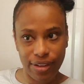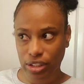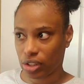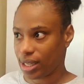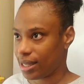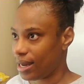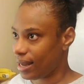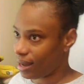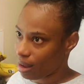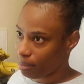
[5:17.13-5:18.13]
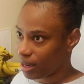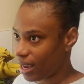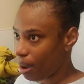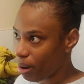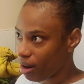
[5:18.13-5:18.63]
It's just that I take up the
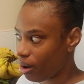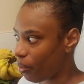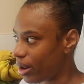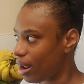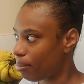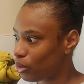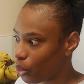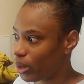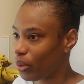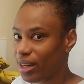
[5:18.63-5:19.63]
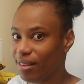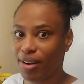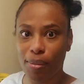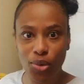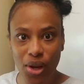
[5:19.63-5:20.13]
camera when I'm doing
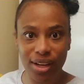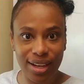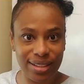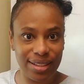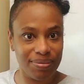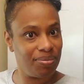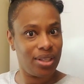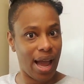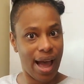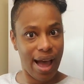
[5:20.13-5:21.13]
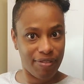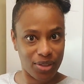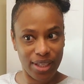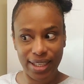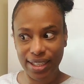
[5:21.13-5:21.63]
whatever I'm doing, because I have
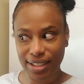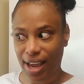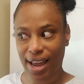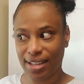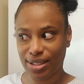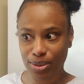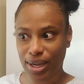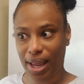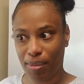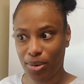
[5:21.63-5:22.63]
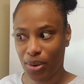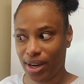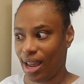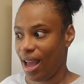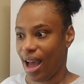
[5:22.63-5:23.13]
to eat and this is what I'm
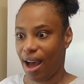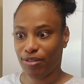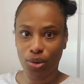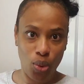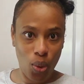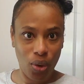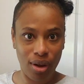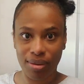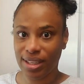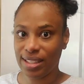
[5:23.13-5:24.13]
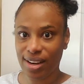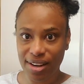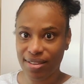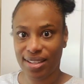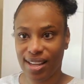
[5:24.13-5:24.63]
doing. I have to cook. These
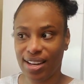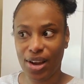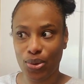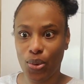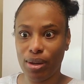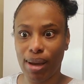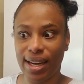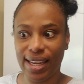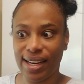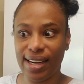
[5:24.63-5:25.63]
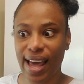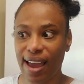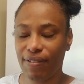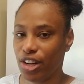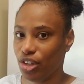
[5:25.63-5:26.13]
are the things that I do in my daily
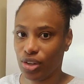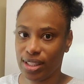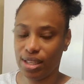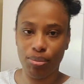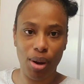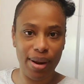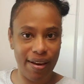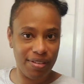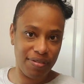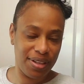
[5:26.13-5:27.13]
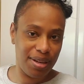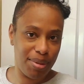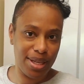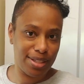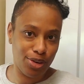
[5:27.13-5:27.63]
life, and you just see probably a 15
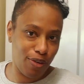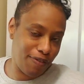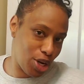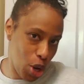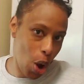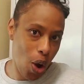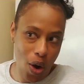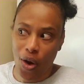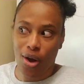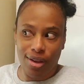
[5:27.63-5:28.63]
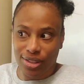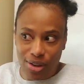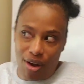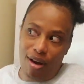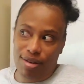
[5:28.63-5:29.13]
minutes little video.
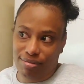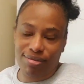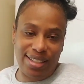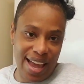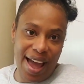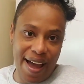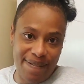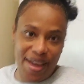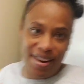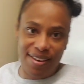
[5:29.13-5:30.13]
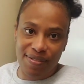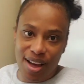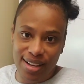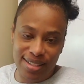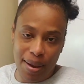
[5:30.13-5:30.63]
So yeah, I find the
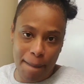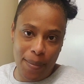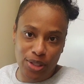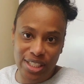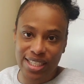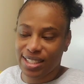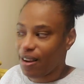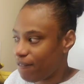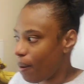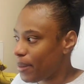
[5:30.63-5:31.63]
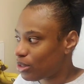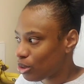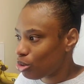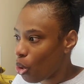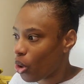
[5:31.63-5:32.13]
vlogs them much easier for me
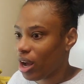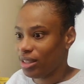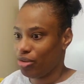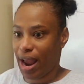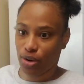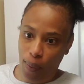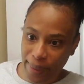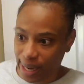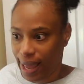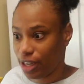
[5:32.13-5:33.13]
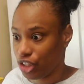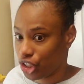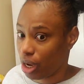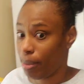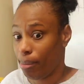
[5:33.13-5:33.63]
to do, because right now me in the
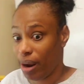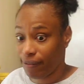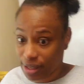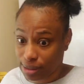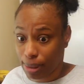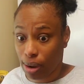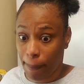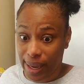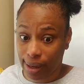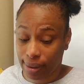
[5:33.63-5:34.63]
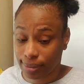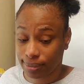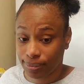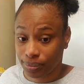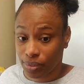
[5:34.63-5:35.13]
kitchen and my breakfast and I go make.
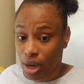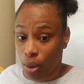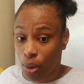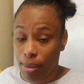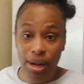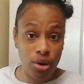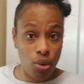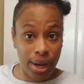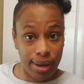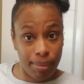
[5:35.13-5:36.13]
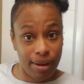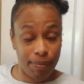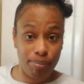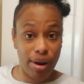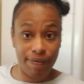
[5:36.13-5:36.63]
Well, I don't know what kind of
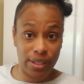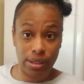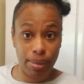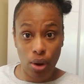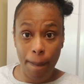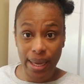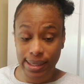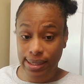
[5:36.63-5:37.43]
make breakfast and I go make.